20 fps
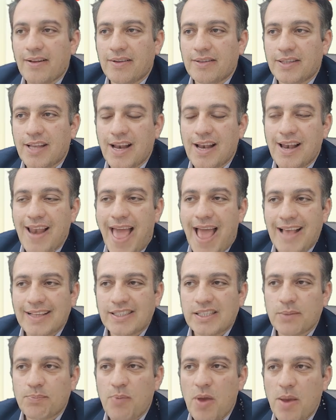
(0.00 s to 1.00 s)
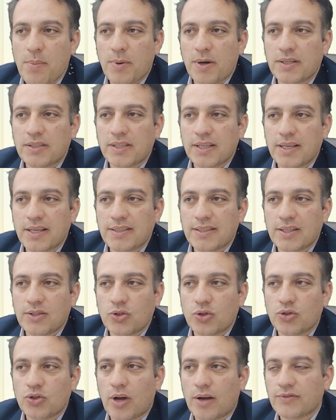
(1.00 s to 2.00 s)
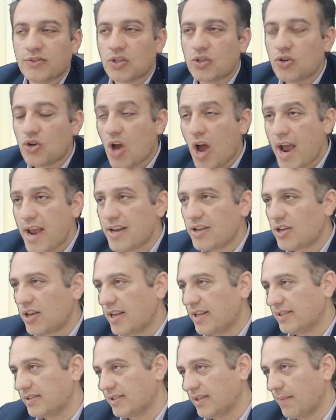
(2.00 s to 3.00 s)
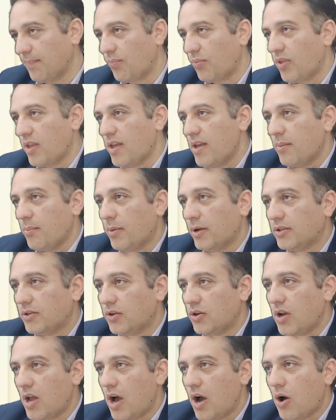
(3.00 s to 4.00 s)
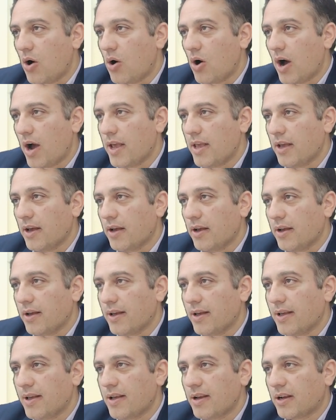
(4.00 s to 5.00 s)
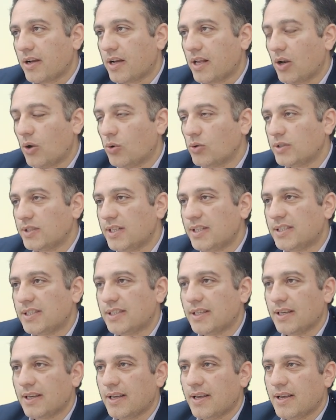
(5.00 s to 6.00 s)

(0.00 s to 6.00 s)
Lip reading: the last papers is 2019. But now I close this